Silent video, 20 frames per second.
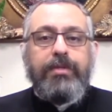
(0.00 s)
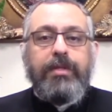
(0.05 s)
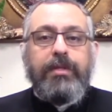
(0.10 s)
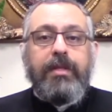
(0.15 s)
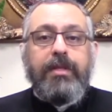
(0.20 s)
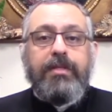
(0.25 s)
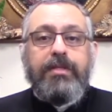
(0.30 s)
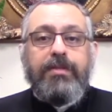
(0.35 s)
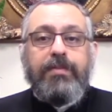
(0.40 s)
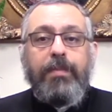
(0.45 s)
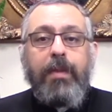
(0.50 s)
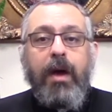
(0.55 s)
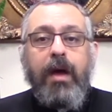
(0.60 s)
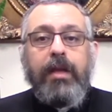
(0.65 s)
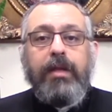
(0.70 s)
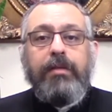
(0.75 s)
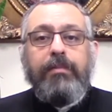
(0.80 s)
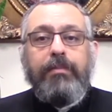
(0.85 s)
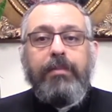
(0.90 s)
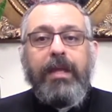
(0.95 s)

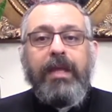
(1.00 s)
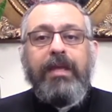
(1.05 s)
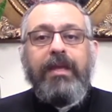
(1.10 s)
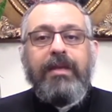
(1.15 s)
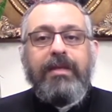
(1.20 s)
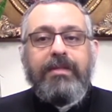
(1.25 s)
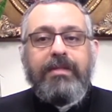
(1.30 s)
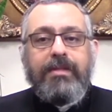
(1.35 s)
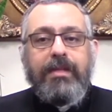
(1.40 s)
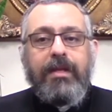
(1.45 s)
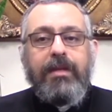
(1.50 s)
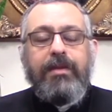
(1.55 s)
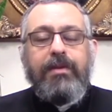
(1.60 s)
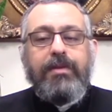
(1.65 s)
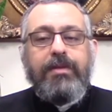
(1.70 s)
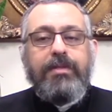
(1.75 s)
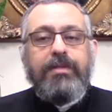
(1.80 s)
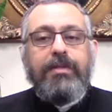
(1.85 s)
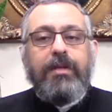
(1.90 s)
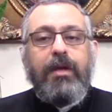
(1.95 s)
despite being
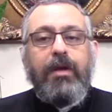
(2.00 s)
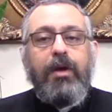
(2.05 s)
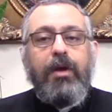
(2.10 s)
sinners,